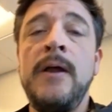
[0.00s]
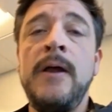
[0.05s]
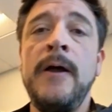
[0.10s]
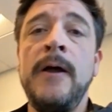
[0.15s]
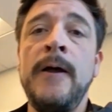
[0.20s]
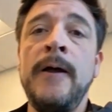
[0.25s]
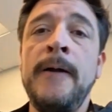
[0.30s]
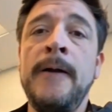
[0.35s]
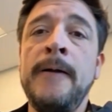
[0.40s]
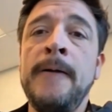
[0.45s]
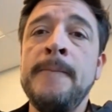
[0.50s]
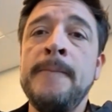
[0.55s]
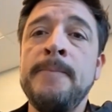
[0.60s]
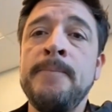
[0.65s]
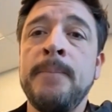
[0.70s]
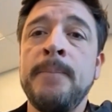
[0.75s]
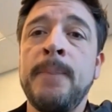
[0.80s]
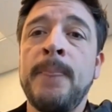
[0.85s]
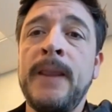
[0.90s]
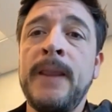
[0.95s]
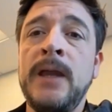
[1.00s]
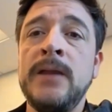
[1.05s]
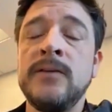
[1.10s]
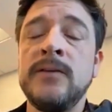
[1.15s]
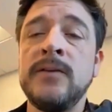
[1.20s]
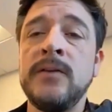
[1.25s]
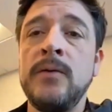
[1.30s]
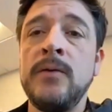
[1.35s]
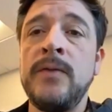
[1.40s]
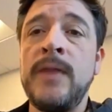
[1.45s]
And
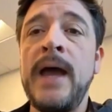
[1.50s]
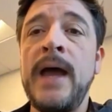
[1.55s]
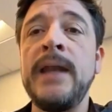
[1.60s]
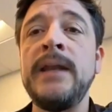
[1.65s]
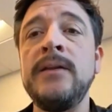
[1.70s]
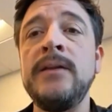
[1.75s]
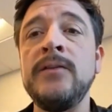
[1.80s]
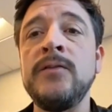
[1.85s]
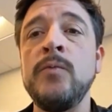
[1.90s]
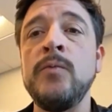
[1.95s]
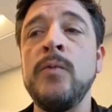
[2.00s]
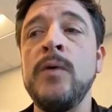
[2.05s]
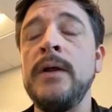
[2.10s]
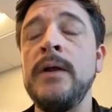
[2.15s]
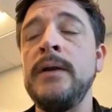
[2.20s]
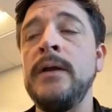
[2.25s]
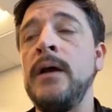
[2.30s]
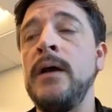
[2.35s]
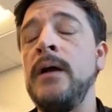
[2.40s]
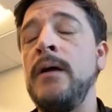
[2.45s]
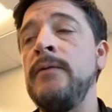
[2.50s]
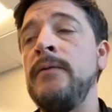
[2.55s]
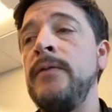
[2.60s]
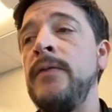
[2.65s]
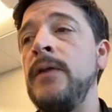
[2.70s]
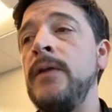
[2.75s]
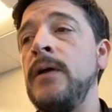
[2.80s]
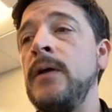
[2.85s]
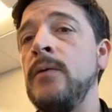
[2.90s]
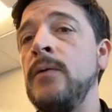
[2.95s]
so that is one of
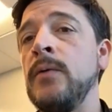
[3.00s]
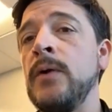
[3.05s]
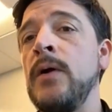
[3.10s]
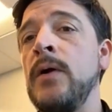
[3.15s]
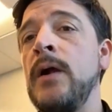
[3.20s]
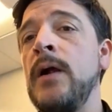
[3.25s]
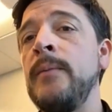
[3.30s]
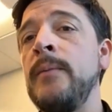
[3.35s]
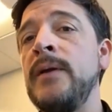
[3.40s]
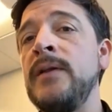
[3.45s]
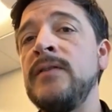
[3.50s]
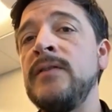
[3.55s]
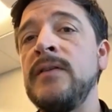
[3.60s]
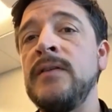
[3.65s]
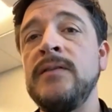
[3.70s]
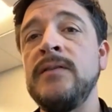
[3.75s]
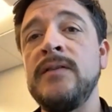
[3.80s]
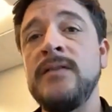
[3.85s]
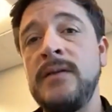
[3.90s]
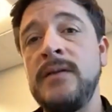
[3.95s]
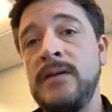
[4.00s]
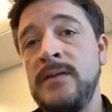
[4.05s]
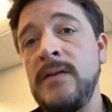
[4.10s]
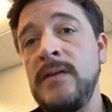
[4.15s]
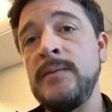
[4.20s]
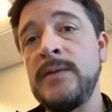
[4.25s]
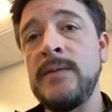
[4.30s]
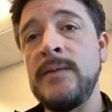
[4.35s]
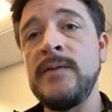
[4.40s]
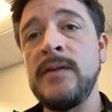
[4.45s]
the requirements, and
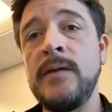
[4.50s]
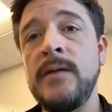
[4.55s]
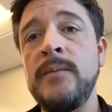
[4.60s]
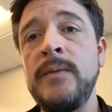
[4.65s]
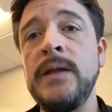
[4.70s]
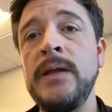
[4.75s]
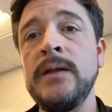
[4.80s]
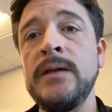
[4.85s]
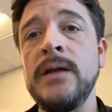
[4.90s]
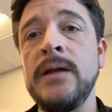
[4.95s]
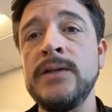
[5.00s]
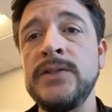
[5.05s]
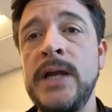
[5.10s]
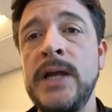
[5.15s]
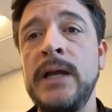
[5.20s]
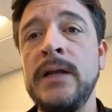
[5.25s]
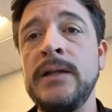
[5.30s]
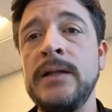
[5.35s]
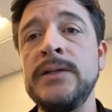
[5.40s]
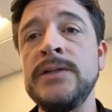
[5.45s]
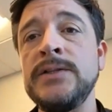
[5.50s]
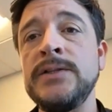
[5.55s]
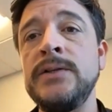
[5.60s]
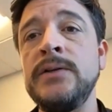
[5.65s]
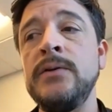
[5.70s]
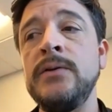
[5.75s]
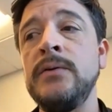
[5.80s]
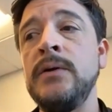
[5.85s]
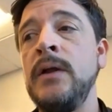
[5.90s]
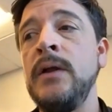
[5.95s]
sometimes it can be a challenge
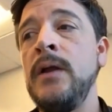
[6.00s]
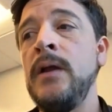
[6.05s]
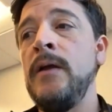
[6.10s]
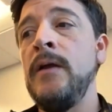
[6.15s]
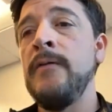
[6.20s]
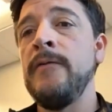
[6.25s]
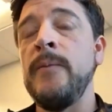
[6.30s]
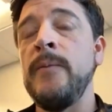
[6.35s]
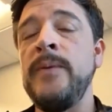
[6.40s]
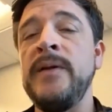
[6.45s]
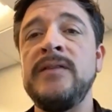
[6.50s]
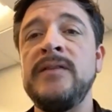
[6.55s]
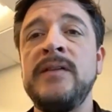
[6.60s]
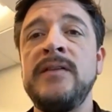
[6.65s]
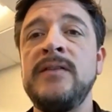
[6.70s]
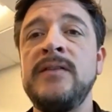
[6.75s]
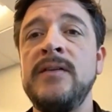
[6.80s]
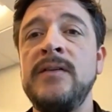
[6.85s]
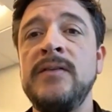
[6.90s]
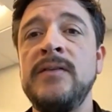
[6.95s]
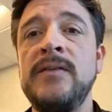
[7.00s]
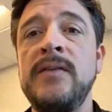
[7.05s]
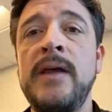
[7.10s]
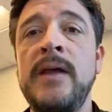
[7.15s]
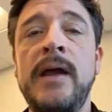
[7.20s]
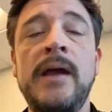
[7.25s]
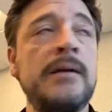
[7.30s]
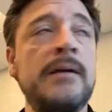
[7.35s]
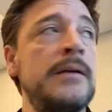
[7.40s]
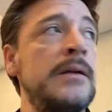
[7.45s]
too for businesses
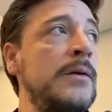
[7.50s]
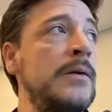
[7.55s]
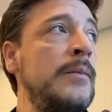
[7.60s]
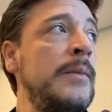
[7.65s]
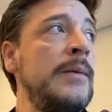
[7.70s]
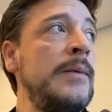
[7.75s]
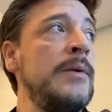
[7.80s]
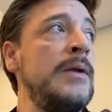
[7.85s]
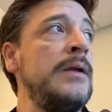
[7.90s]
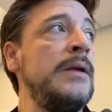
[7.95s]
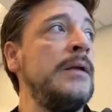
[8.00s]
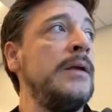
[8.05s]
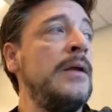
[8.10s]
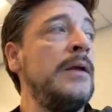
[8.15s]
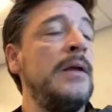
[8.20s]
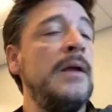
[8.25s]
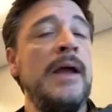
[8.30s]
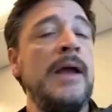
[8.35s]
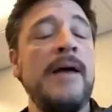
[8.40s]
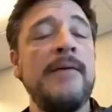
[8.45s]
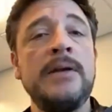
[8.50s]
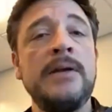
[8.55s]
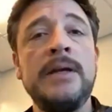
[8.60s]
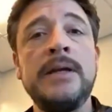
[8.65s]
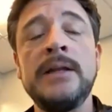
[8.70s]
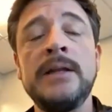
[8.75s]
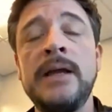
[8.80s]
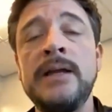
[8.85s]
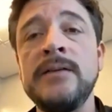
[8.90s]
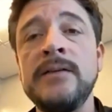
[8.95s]
that maybe have an
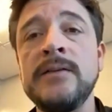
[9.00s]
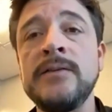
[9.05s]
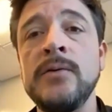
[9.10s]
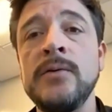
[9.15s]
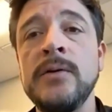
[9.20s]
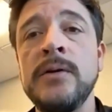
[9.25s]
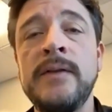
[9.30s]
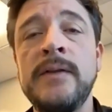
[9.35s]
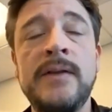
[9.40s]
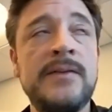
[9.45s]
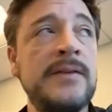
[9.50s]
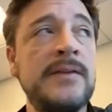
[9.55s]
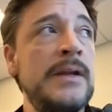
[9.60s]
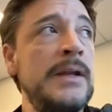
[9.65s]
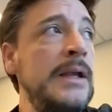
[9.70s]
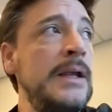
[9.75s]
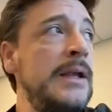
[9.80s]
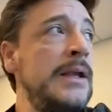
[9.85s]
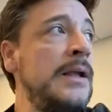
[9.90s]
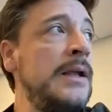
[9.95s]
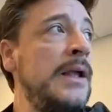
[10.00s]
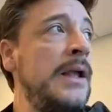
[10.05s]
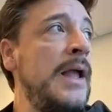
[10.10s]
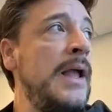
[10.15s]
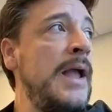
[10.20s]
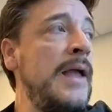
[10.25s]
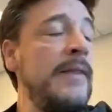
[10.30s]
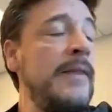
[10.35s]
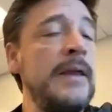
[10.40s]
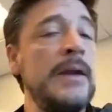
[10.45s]
inline store in the city
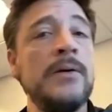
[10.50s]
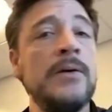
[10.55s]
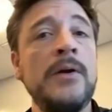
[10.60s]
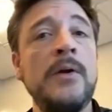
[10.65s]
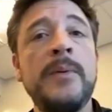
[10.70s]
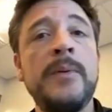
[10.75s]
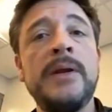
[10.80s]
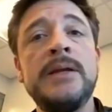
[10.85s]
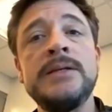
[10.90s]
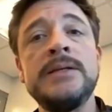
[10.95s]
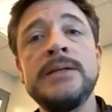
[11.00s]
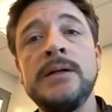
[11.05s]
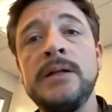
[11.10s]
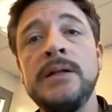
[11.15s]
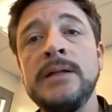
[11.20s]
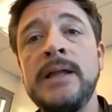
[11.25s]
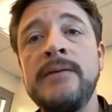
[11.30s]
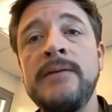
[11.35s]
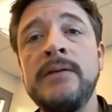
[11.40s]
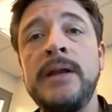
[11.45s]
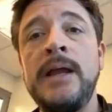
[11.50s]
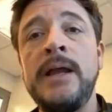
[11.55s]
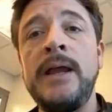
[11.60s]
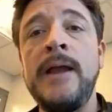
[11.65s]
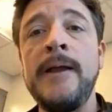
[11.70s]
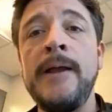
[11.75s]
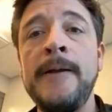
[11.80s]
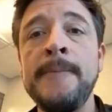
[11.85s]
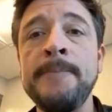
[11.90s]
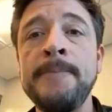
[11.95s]
and they don't open until 11
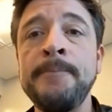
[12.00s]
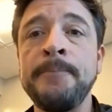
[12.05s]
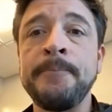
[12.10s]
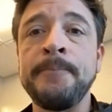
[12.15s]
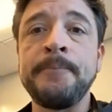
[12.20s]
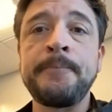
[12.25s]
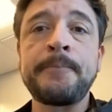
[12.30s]
a.m.